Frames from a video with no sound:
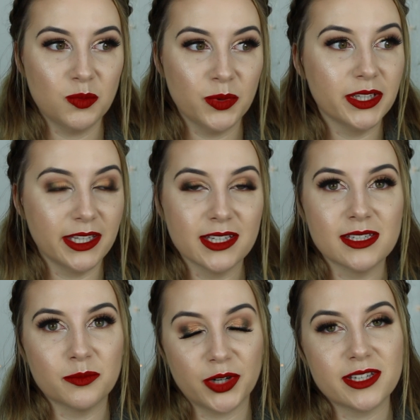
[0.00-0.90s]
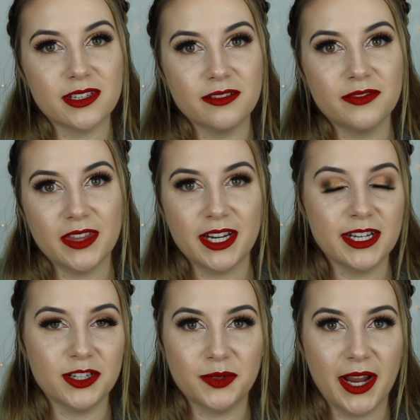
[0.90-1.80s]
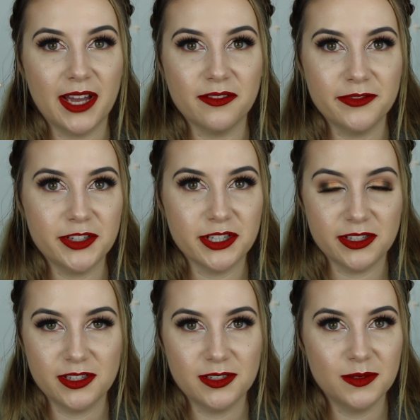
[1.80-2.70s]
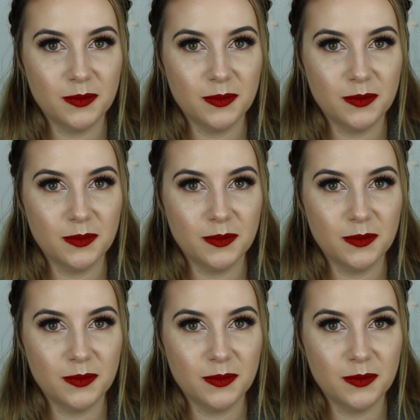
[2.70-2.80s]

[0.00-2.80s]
really is impressive that I don't have just